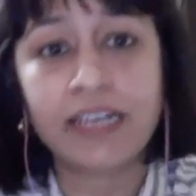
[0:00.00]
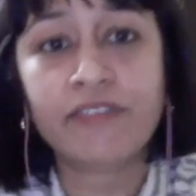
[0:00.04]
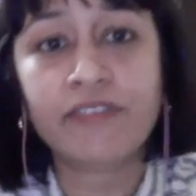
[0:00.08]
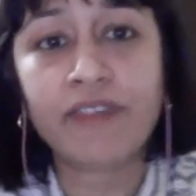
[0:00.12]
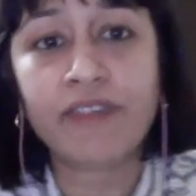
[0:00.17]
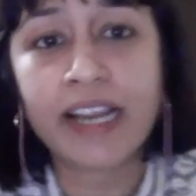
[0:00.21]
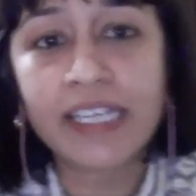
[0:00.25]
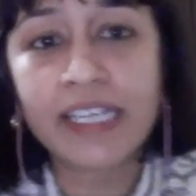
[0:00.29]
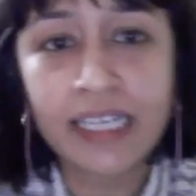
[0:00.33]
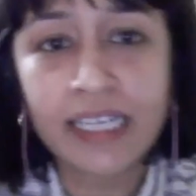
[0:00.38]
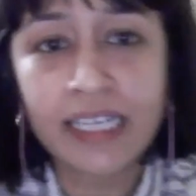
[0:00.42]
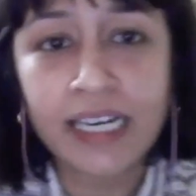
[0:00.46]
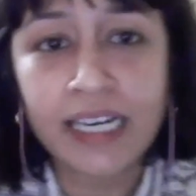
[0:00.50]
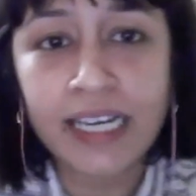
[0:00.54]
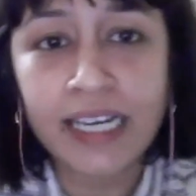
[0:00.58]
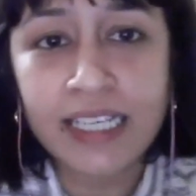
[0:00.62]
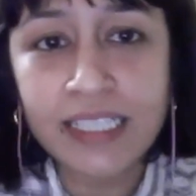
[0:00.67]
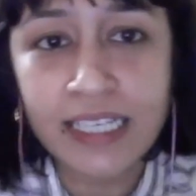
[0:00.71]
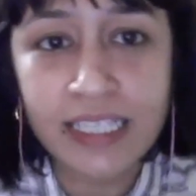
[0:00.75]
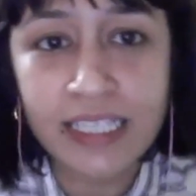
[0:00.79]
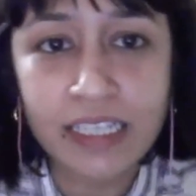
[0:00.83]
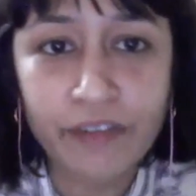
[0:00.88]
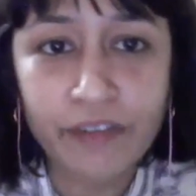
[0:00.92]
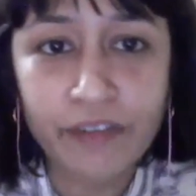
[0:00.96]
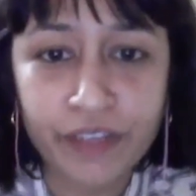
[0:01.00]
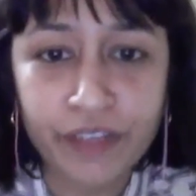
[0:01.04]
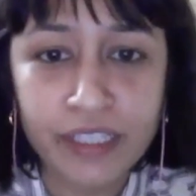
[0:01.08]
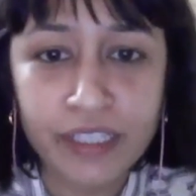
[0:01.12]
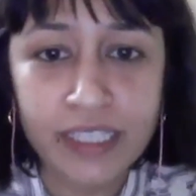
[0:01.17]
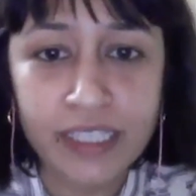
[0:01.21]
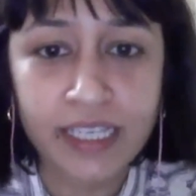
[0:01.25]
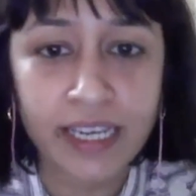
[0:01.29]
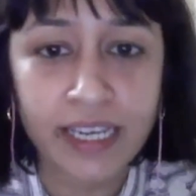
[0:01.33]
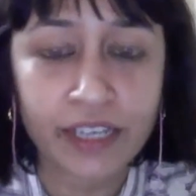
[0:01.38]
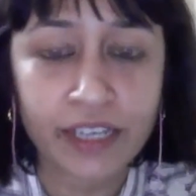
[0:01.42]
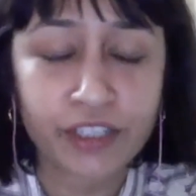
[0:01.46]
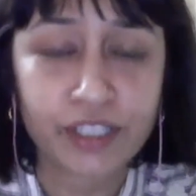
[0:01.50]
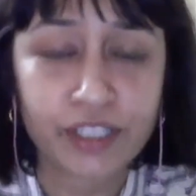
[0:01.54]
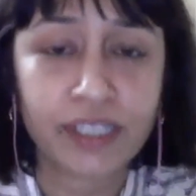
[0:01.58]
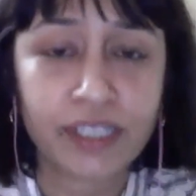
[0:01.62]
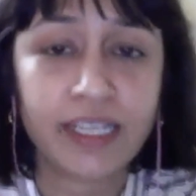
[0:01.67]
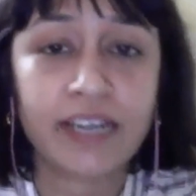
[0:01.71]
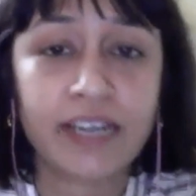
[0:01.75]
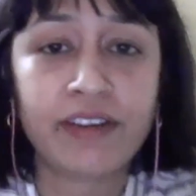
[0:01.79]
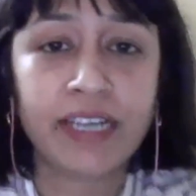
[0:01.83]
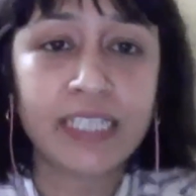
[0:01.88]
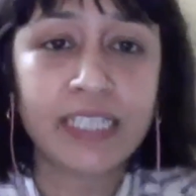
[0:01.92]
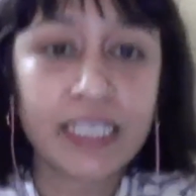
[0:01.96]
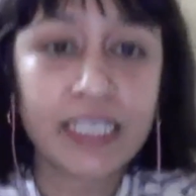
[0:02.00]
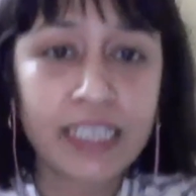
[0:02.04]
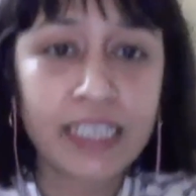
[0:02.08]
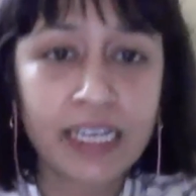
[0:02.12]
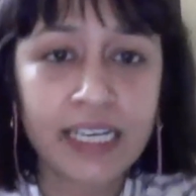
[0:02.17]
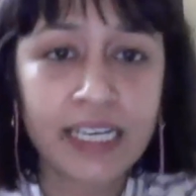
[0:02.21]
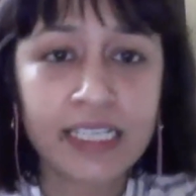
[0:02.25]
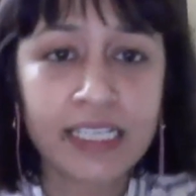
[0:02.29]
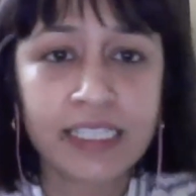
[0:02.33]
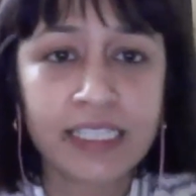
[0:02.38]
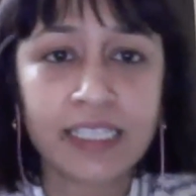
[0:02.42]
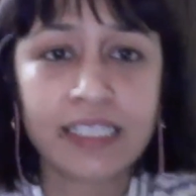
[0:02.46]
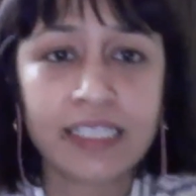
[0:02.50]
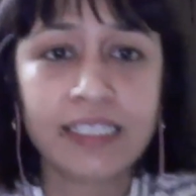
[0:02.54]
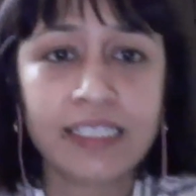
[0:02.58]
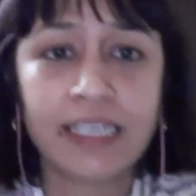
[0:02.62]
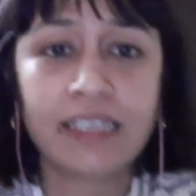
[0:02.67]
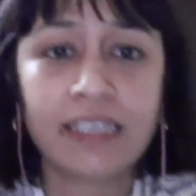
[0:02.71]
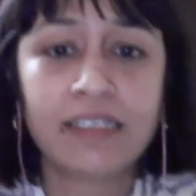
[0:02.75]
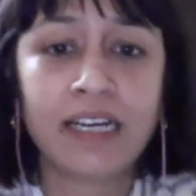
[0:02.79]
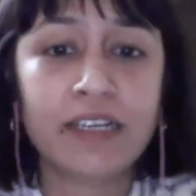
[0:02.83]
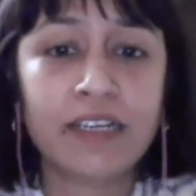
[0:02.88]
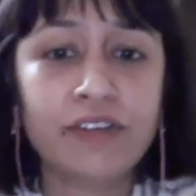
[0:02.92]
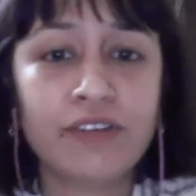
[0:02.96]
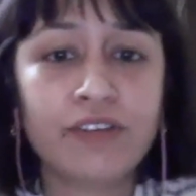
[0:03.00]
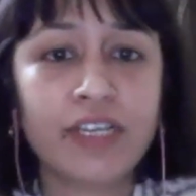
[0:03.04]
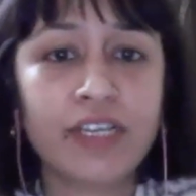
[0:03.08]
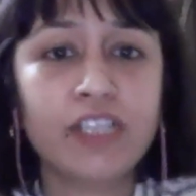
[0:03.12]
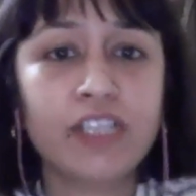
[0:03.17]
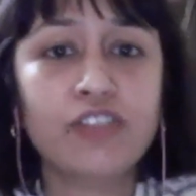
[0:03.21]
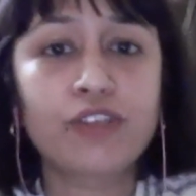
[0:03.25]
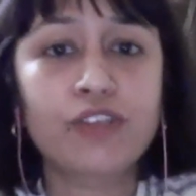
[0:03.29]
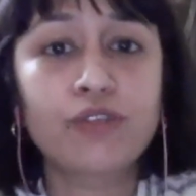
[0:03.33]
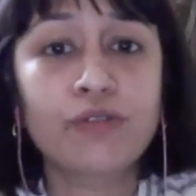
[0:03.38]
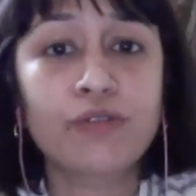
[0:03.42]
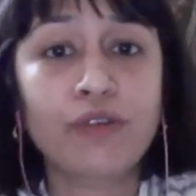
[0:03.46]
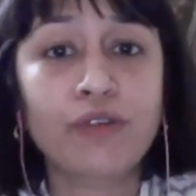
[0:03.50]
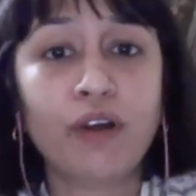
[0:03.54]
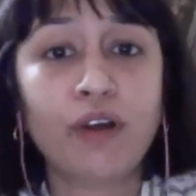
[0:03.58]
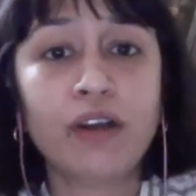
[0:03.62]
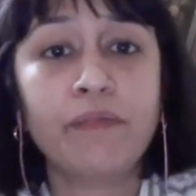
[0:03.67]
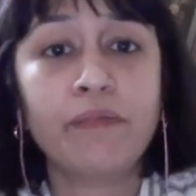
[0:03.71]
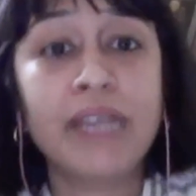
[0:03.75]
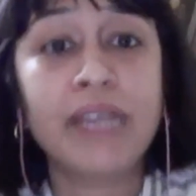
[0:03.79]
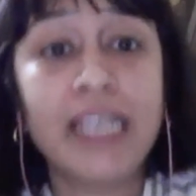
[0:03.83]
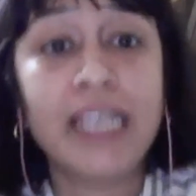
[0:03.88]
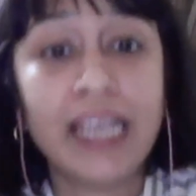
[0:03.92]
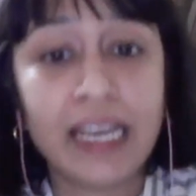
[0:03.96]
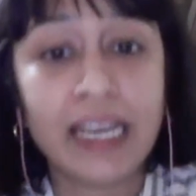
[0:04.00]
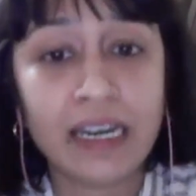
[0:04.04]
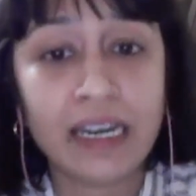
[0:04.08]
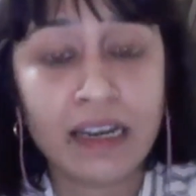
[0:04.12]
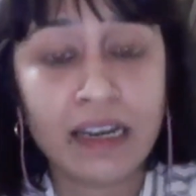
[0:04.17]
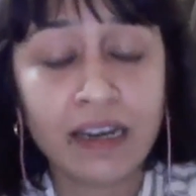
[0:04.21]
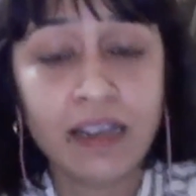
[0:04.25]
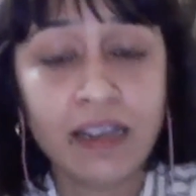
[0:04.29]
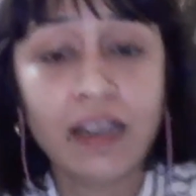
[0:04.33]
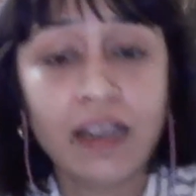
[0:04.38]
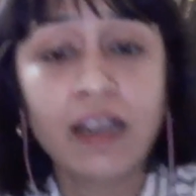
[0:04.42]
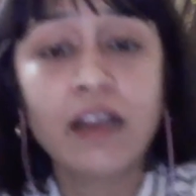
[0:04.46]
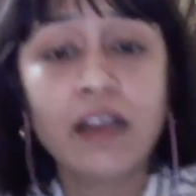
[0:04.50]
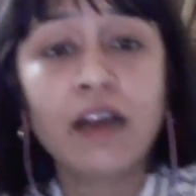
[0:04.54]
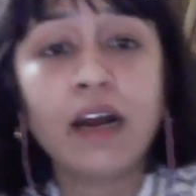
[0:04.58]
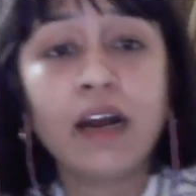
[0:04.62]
that recognizes differentiation, that recognizes that countries do not begin